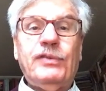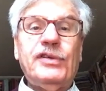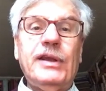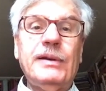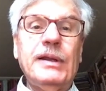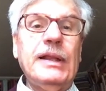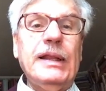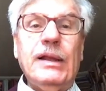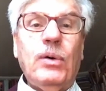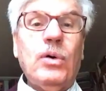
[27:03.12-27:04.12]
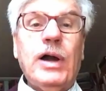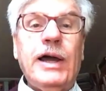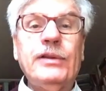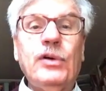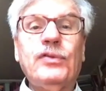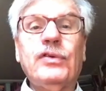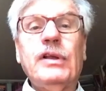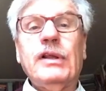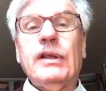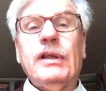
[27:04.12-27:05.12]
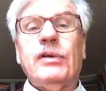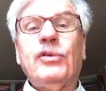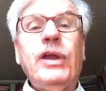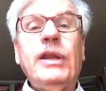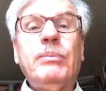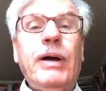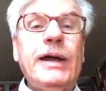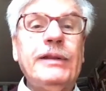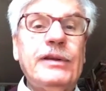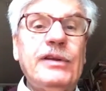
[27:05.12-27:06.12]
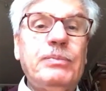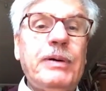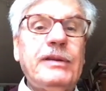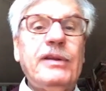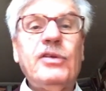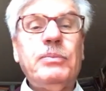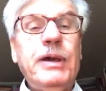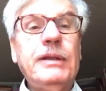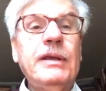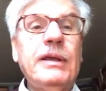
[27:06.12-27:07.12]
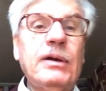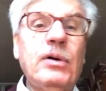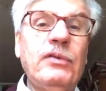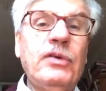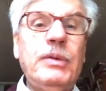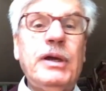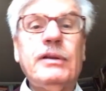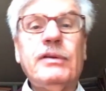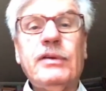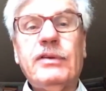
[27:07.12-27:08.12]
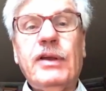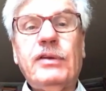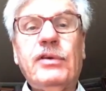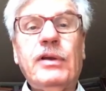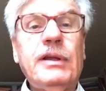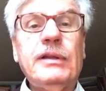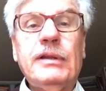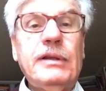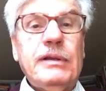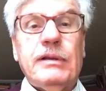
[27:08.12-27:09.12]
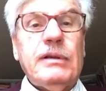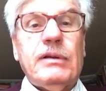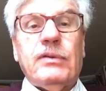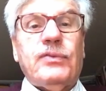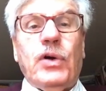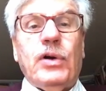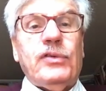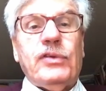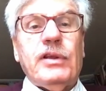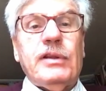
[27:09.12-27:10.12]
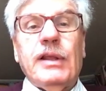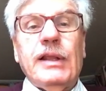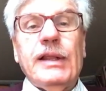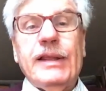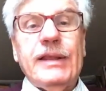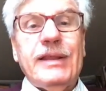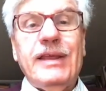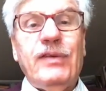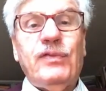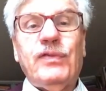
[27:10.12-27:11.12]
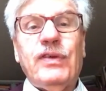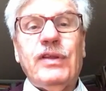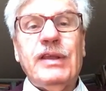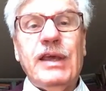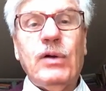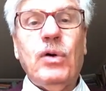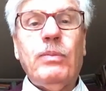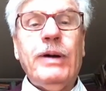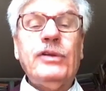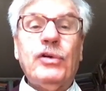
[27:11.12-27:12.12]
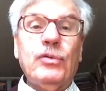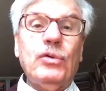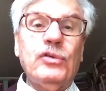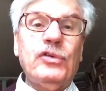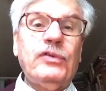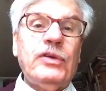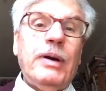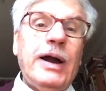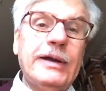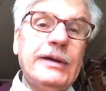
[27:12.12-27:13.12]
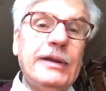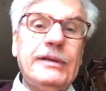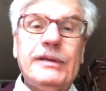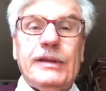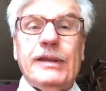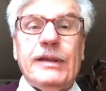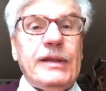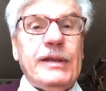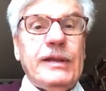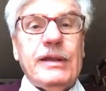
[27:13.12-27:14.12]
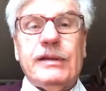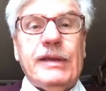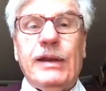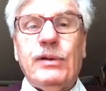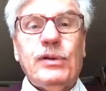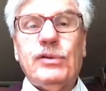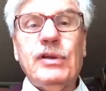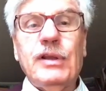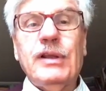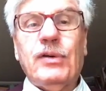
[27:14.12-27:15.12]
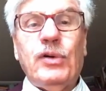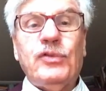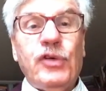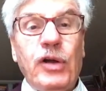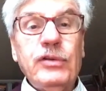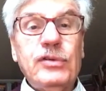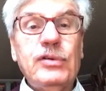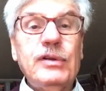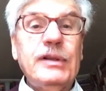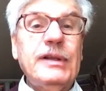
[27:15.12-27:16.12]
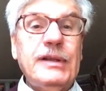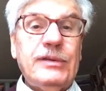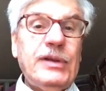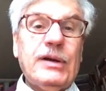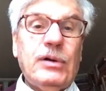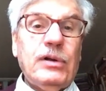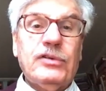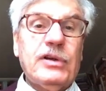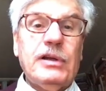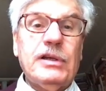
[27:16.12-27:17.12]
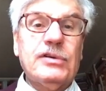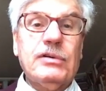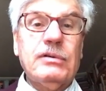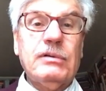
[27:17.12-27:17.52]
have seen all kinds of green parties participating in governments, etc. And of course, if they go by the rules of the market, it cannot confront the ecological issue,